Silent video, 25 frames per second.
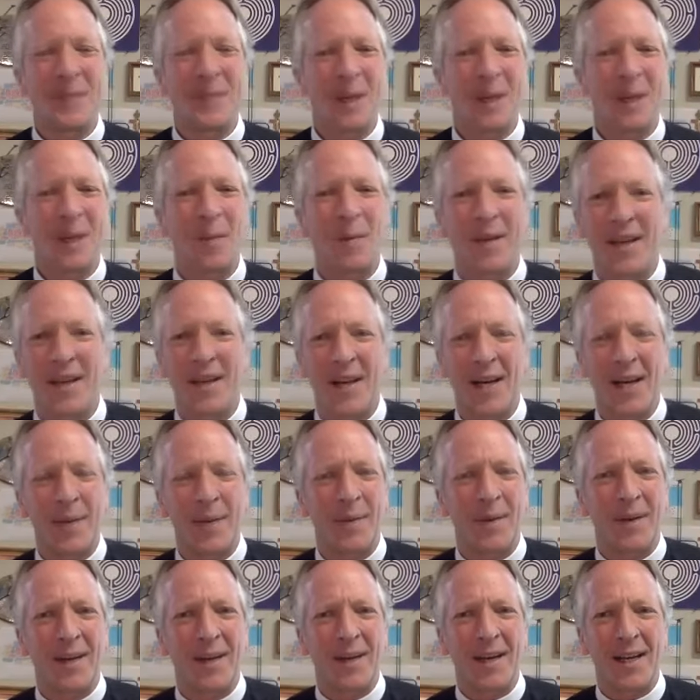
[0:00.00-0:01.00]
me,
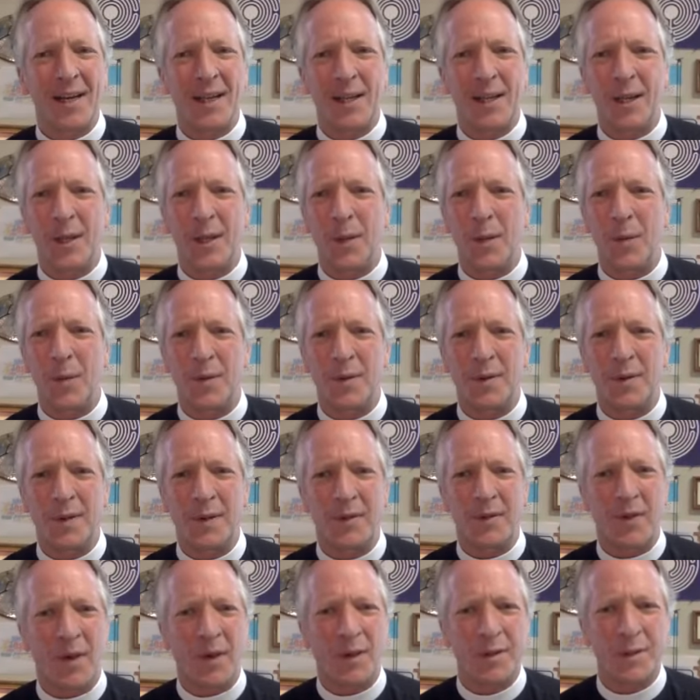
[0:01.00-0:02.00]
you you've
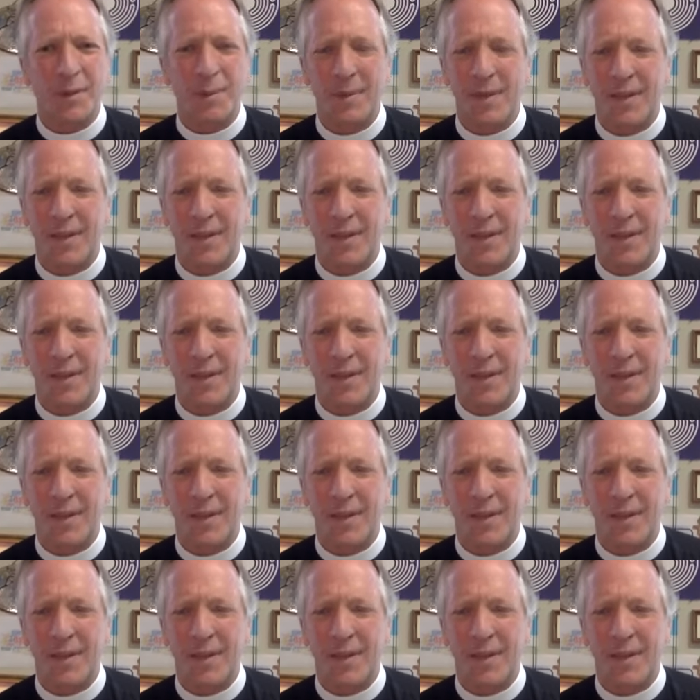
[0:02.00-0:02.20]
also been